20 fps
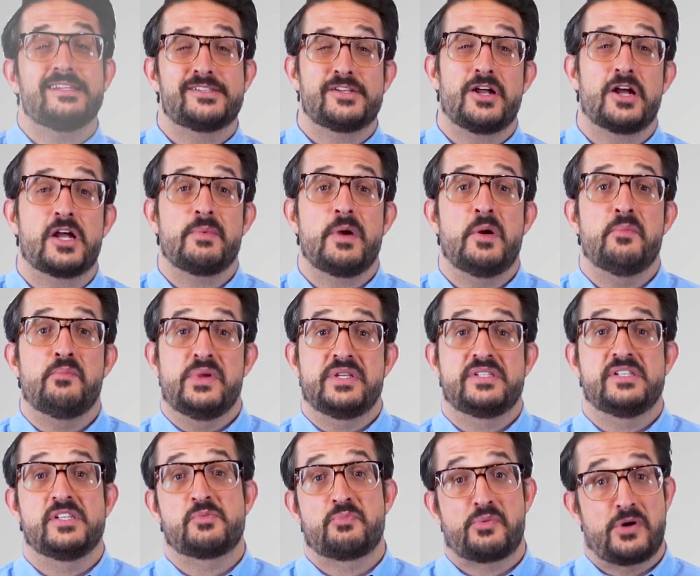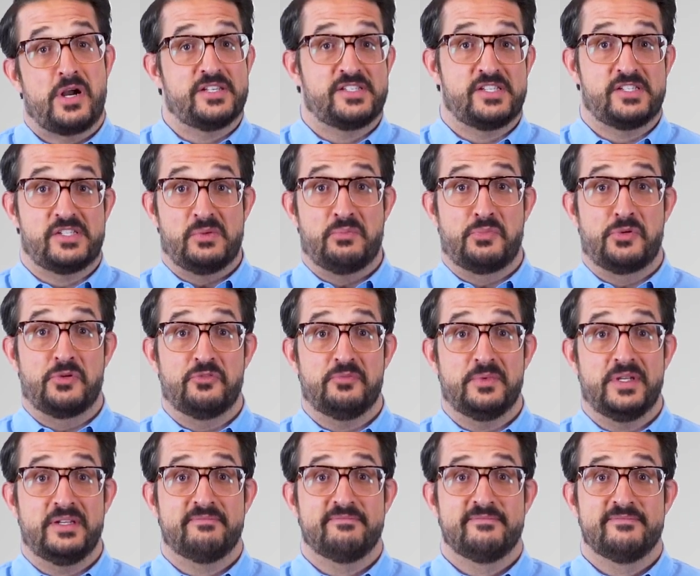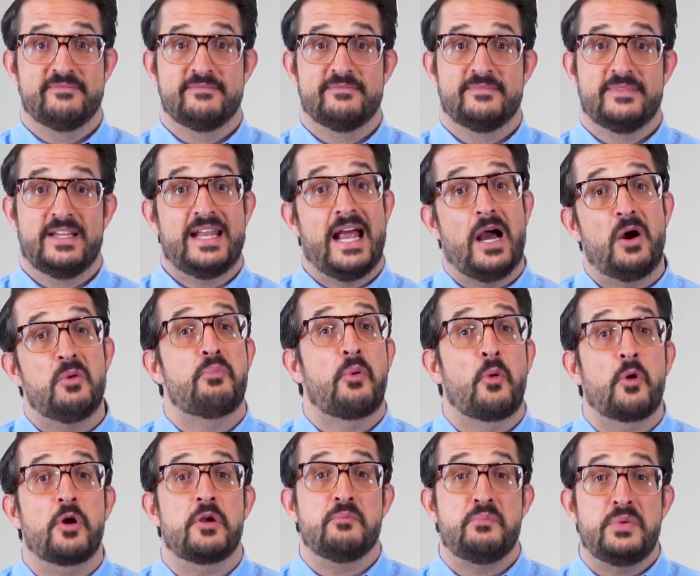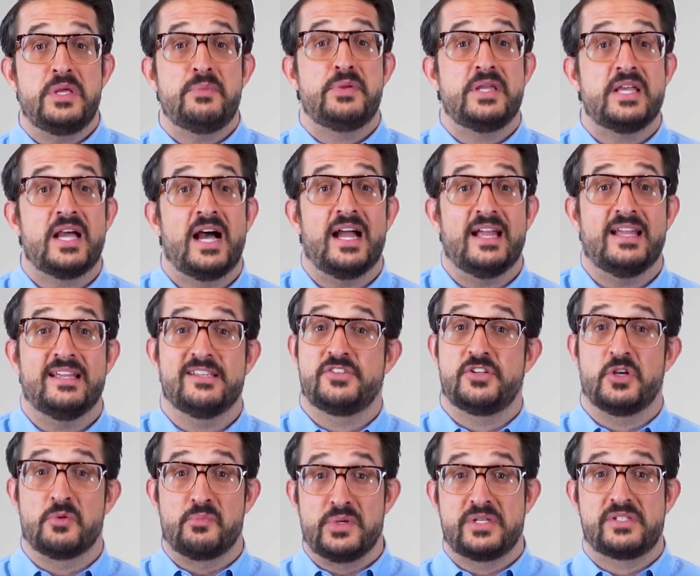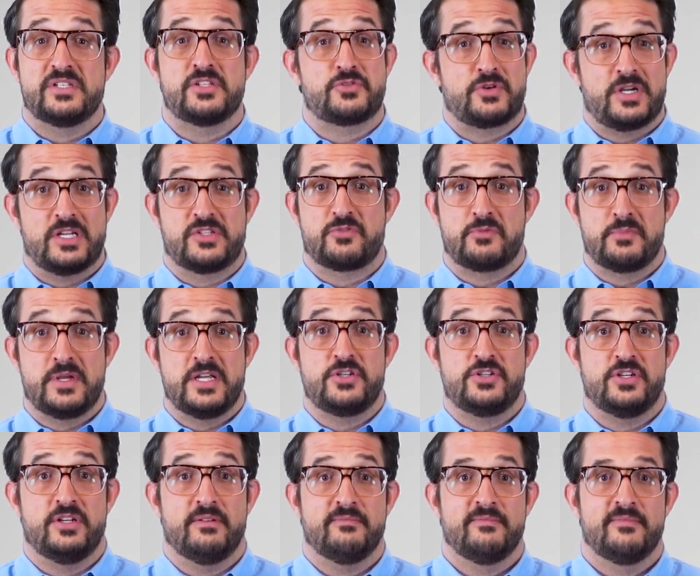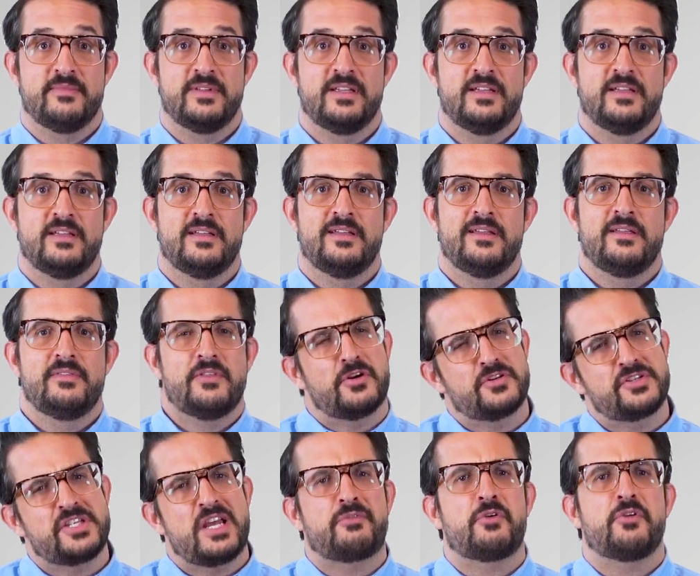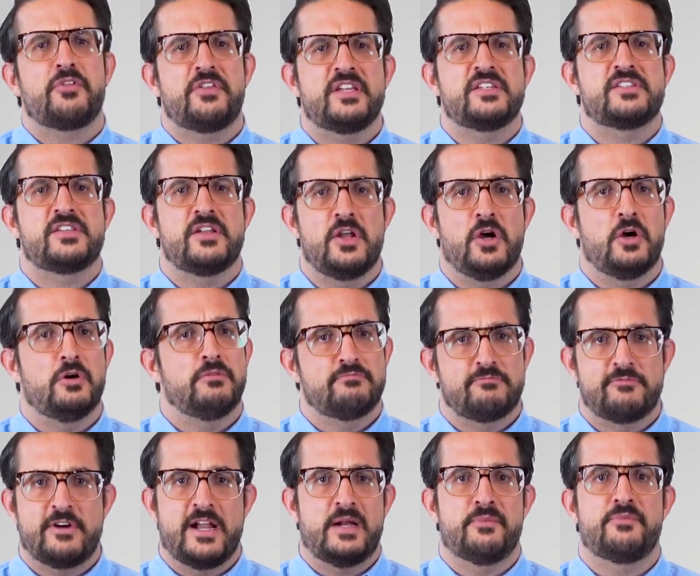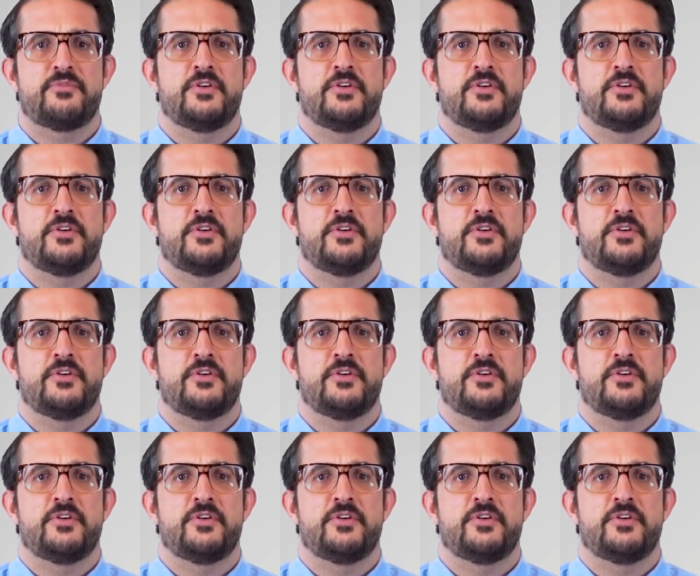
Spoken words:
talk about business process improvement and how important BPI is to your business transformation. There are several things to know right up